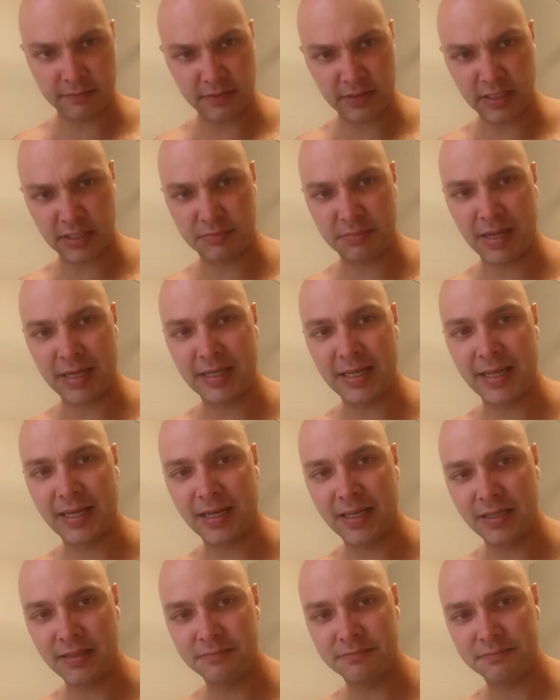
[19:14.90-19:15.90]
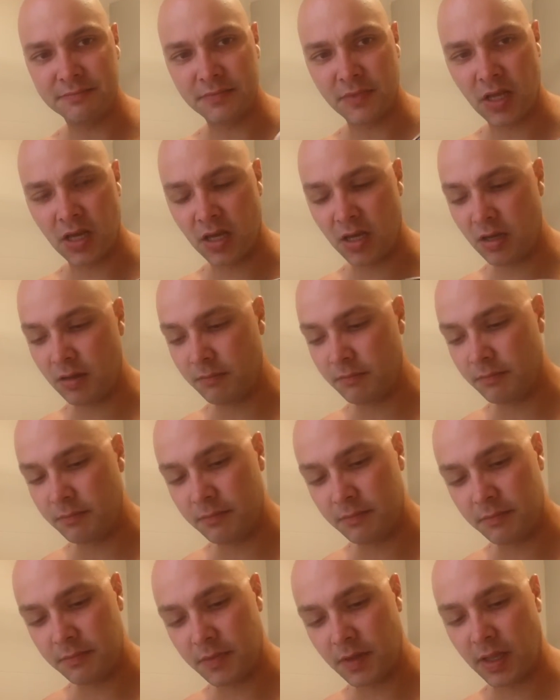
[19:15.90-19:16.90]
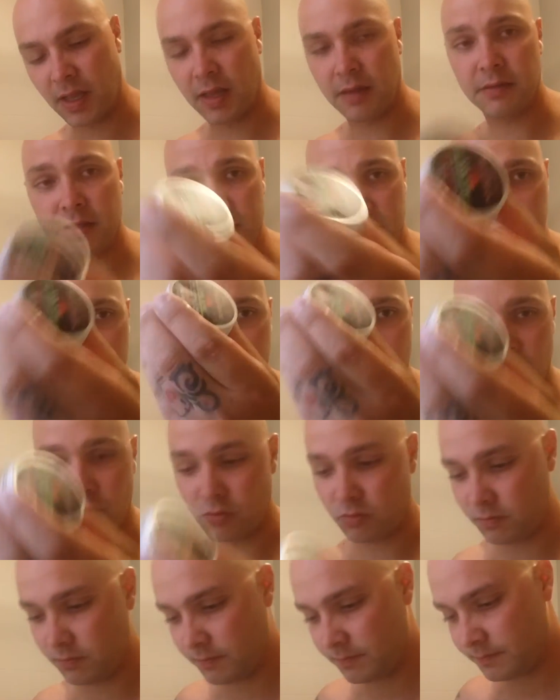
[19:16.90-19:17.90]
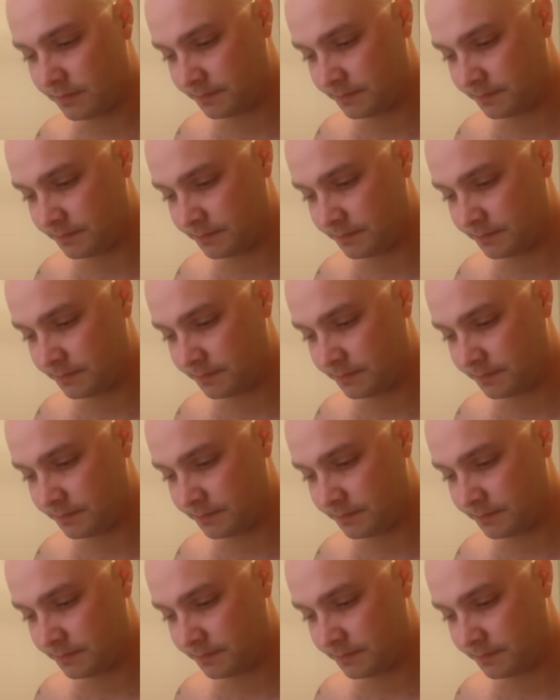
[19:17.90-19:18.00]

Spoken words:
I think it's made in Italy. But yeah, this is cool.